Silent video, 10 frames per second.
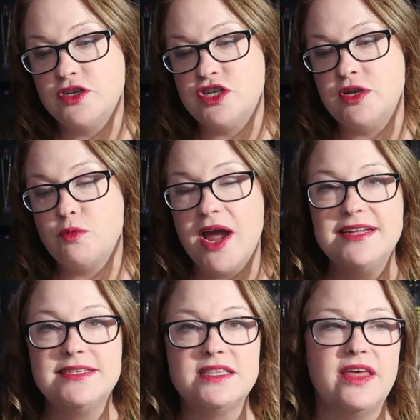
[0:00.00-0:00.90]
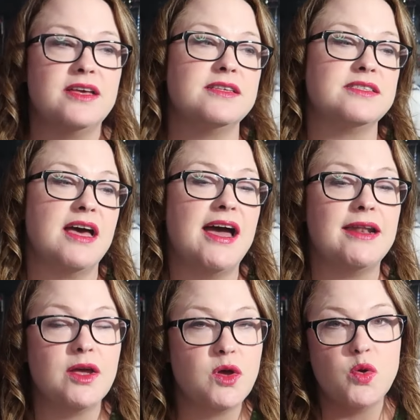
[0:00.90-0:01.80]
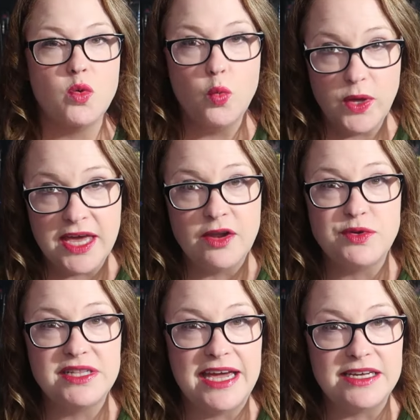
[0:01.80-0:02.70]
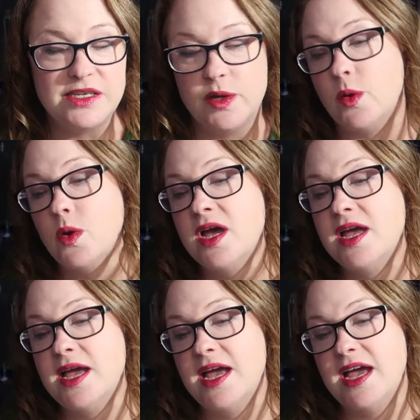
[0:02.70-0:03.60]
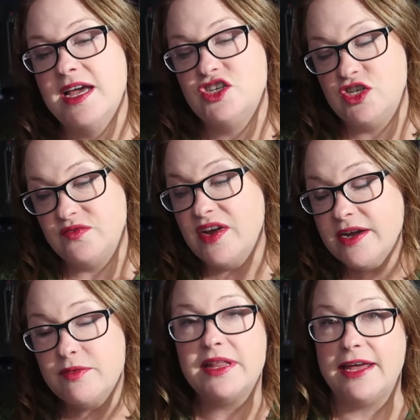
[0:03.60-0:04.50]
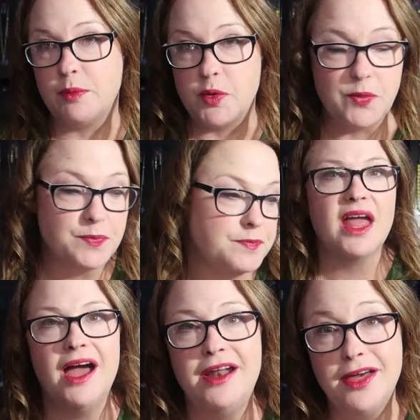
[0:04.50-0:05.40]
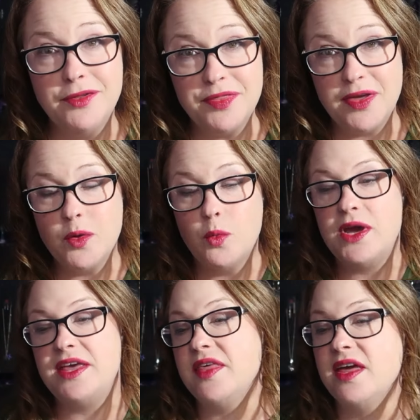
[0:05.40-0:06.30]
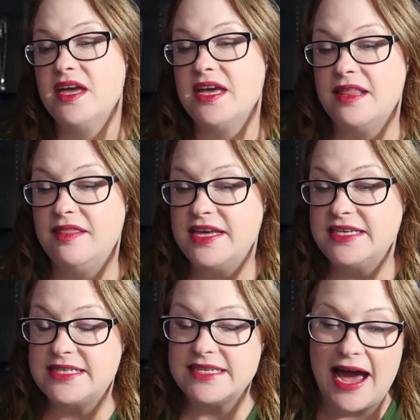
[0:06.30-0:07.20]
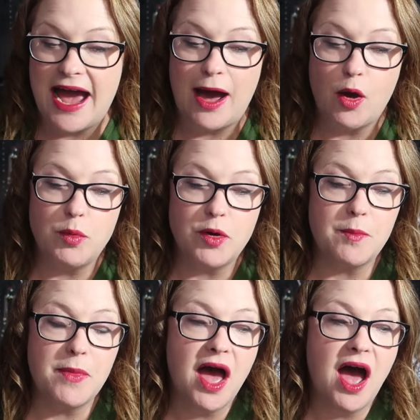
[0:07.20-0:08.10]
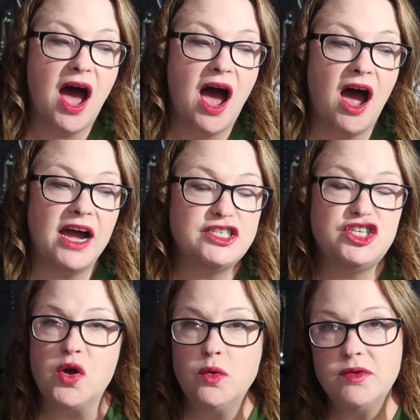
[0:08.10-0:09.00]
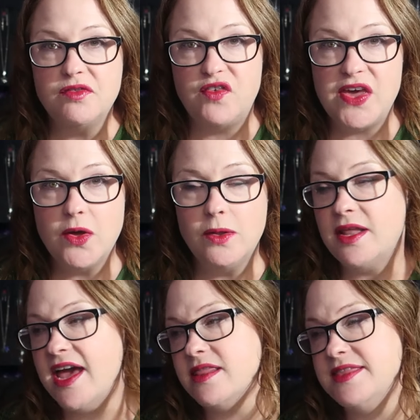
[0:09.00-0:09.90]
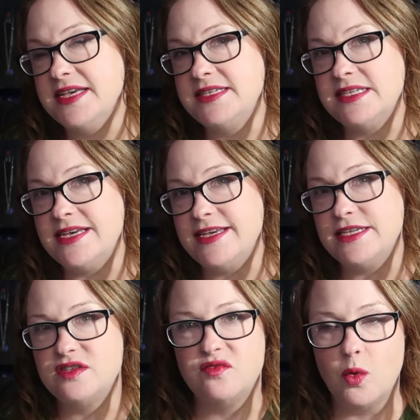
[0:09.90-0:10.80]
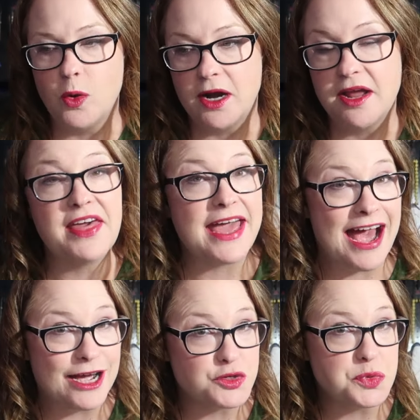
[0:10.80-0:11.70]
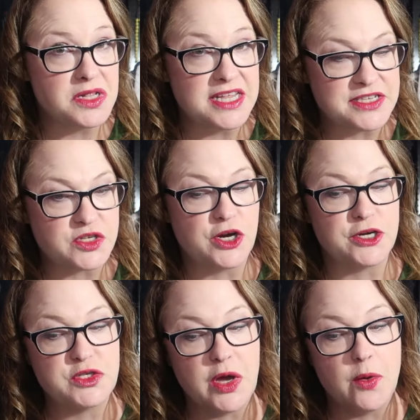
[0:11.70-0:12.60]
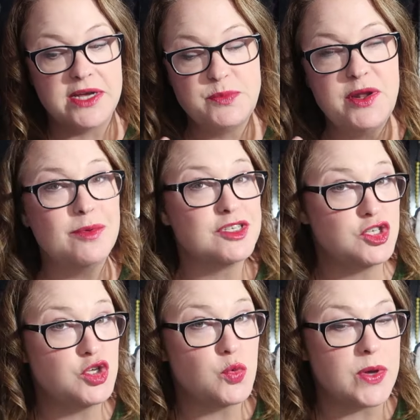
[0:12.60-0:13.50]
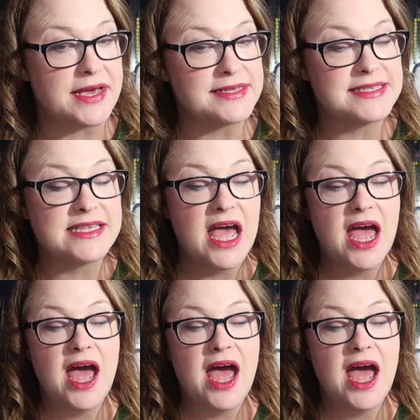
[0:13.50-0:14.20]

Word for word: She writes things that we can relate to. She's very relatable. Another thing with this album. I don't feel like this is for the casual listener. So it's been almost two weeks.